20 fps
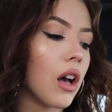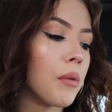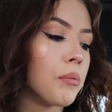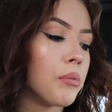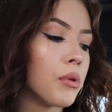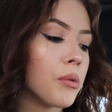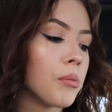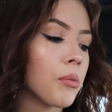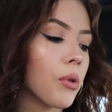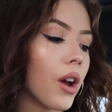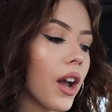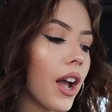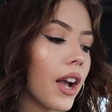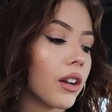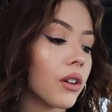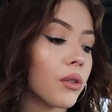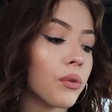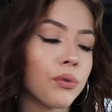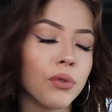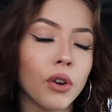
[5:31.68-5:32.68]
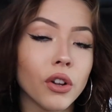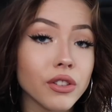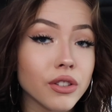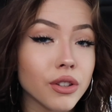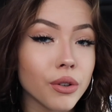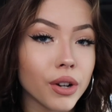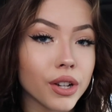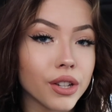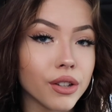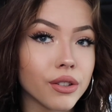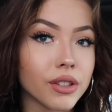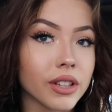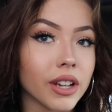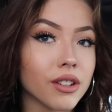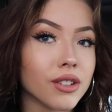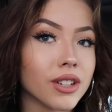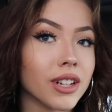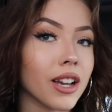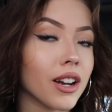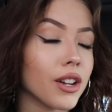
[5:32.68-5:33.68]
Boomerang. Fonto I use
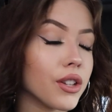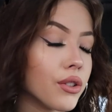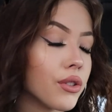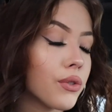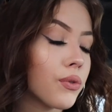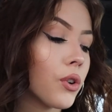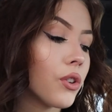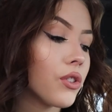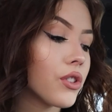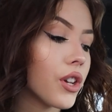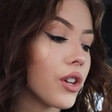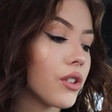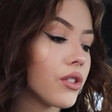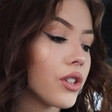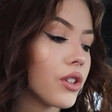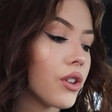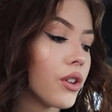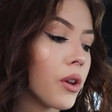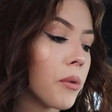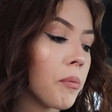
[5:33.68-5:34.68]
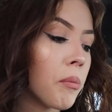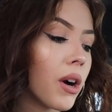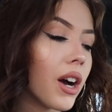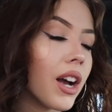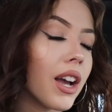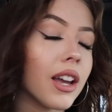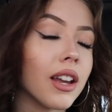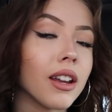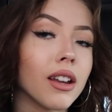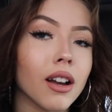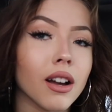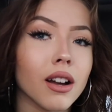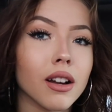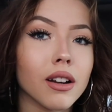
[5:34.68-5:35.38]
Fonto to do my